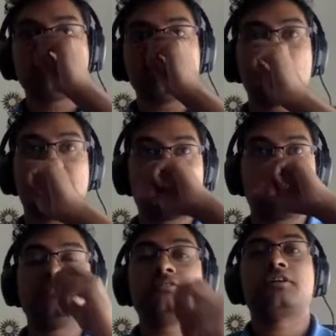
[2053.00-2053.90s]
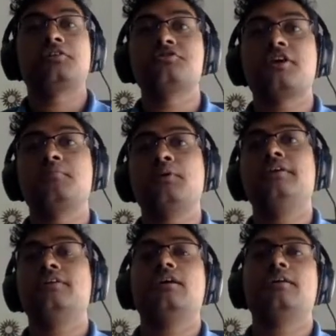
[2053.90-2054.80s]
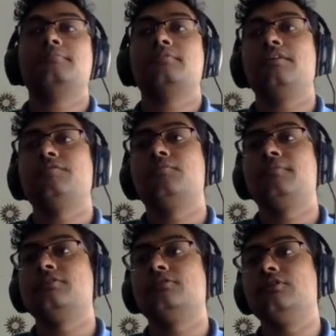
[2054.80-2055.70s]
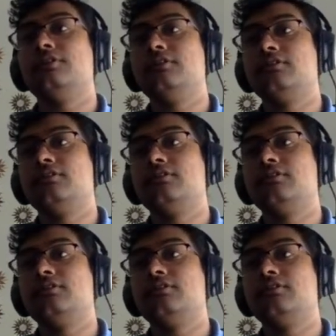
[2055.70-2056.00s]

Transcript: Okay, so this is another checkpoint if everybody's good.